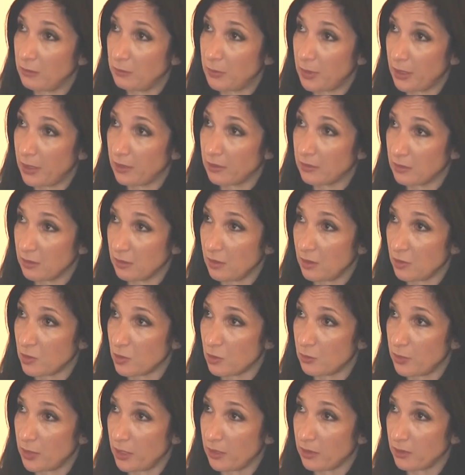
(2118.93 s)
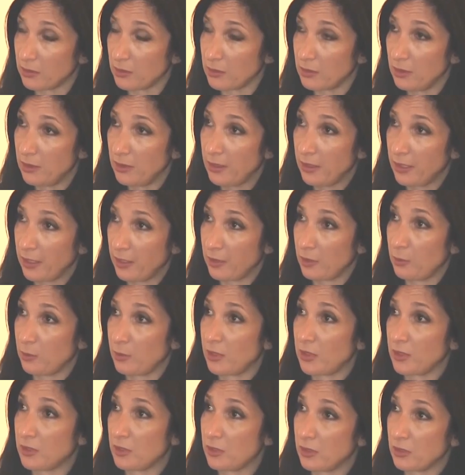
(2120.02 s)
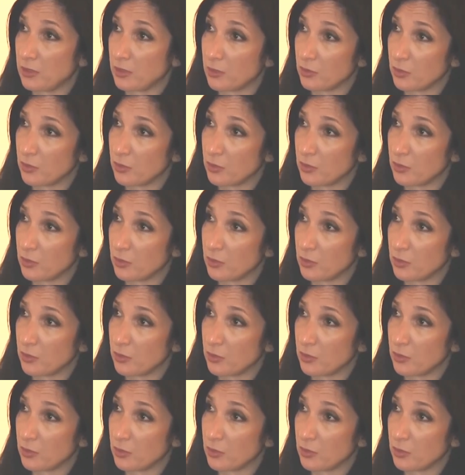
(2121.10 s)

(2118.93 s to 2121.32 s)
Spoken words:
banks, the larger banks, and the presidents.